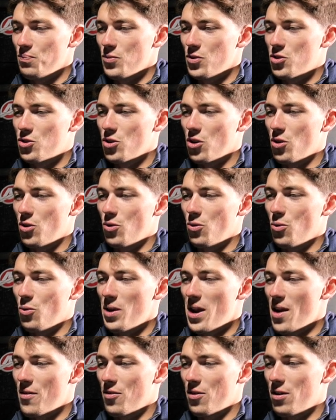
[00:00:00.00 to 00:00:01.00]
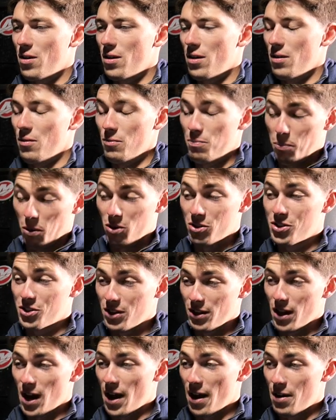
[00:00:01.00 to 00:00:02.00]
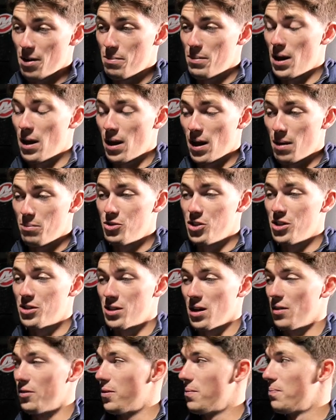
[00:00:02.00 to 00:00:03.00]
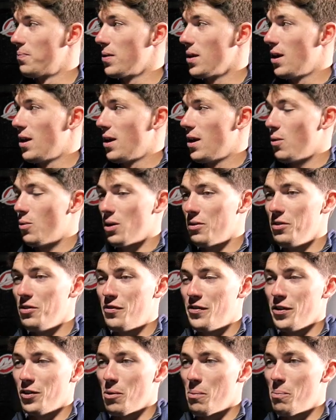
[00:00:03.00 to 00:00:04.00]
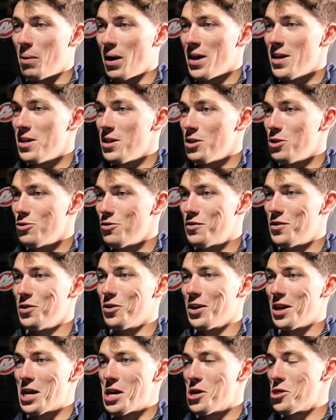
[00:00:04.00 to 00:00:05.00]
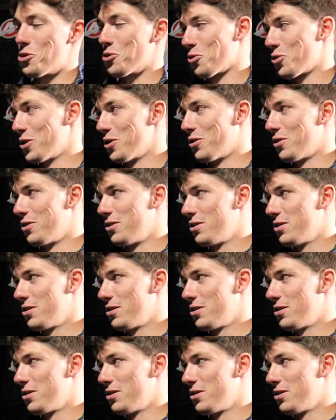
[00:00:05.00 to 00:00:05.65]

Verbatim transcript: So whenever, personally, I had an MG7. Whenever you feel a bite, you feel it in the reel.